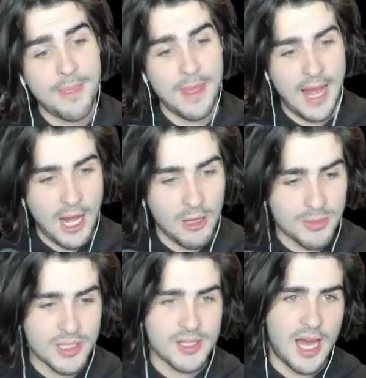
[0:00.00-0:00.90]

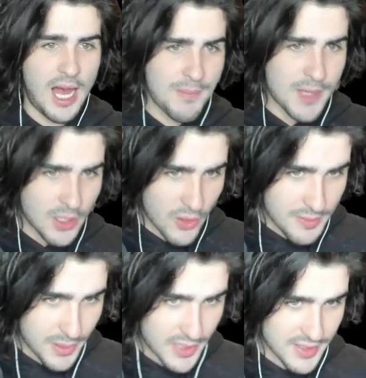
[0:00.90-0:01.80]
Halberd, I'm gonna go ahead
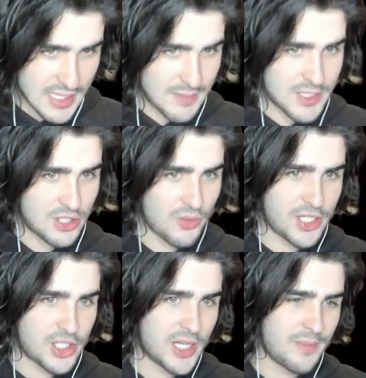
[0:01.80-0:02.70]
and put it in the same
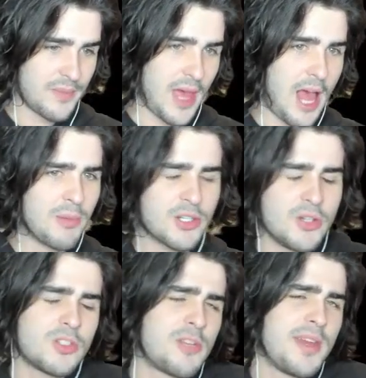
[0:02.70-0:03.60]
situation. Halberd
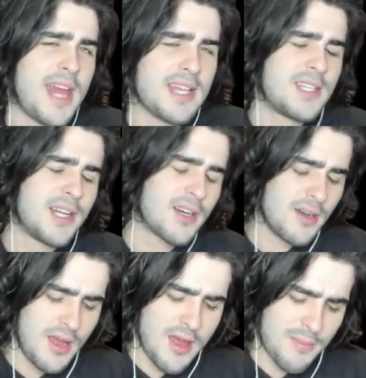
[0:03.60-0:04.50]
used to be an S
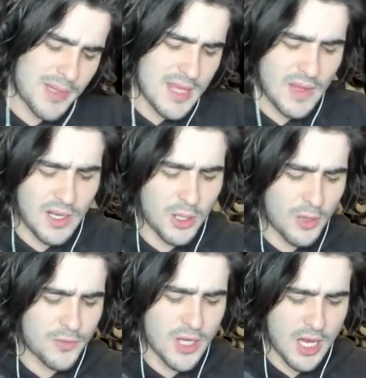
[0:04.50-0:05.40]
tier, but then they
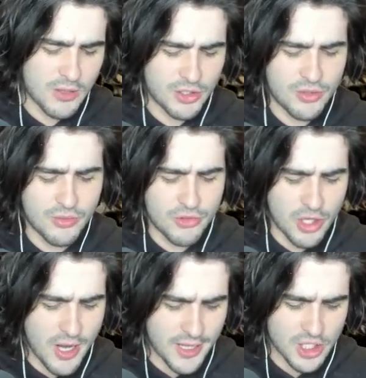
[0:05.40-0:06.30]
nerfed
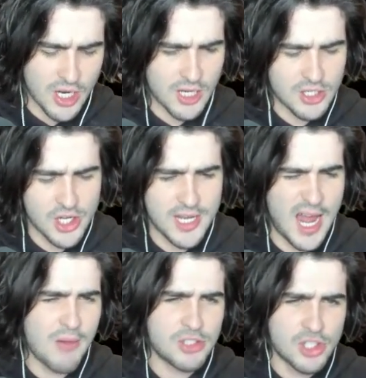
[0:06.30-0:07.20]
Draconic Charge, and now it's